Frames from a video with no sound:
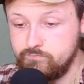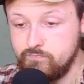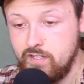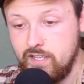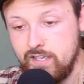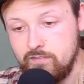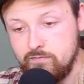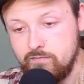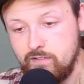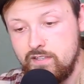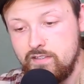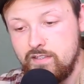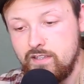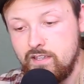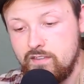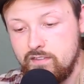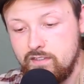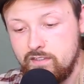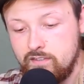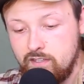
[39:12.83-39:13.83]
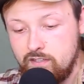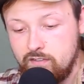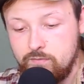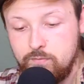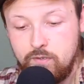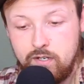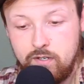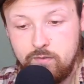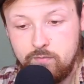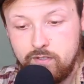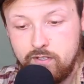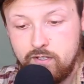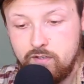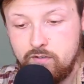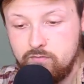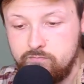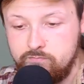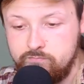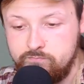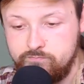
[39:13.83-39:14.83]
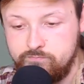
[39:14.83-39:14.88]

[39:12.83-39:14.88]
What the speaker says: Yeah, I think that's where I would go.